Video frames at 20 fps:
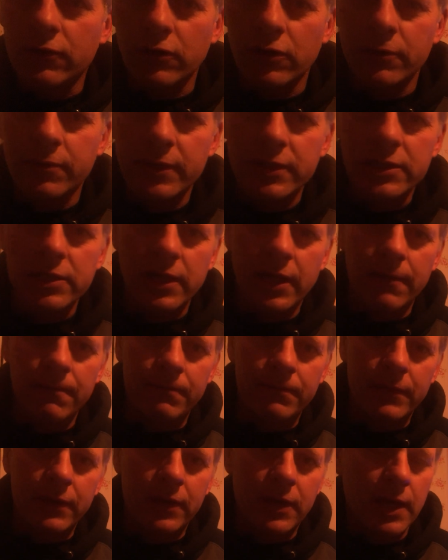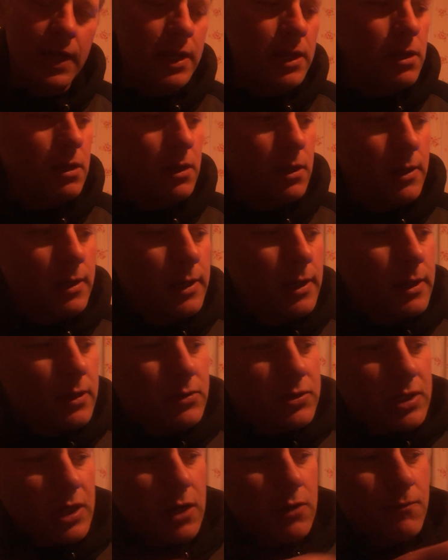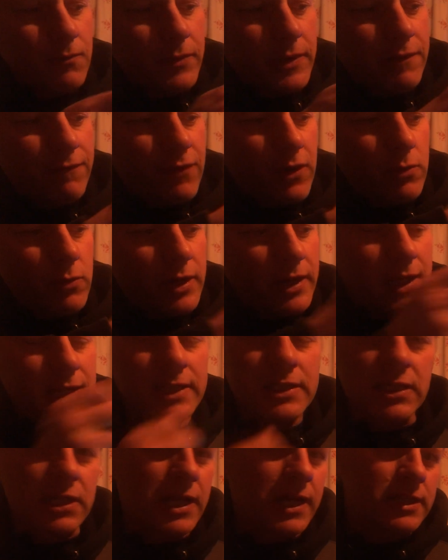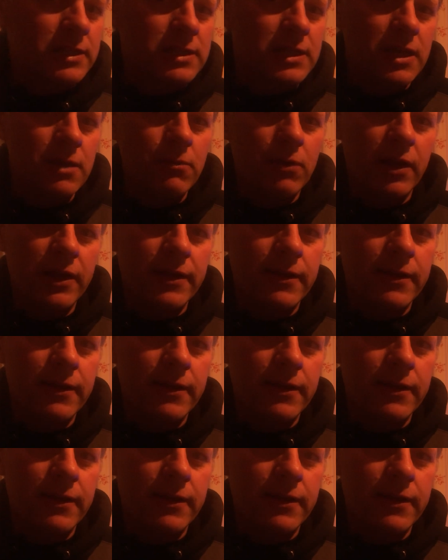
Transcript: group, isn't it? Okay. So if I went into that team, I